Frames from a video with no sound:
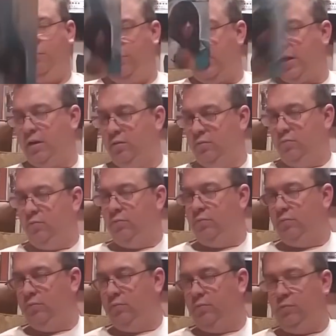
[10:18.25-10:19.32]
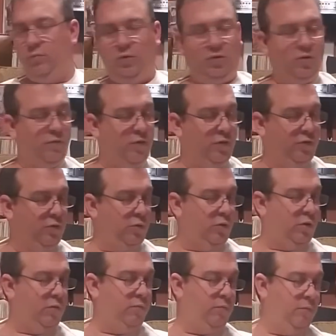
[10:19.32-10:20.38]
But so far, so
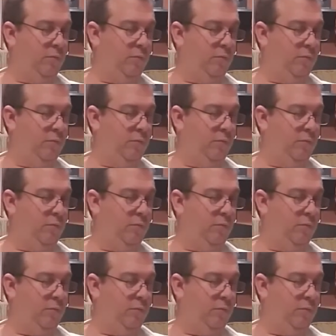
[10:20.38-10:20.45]
good.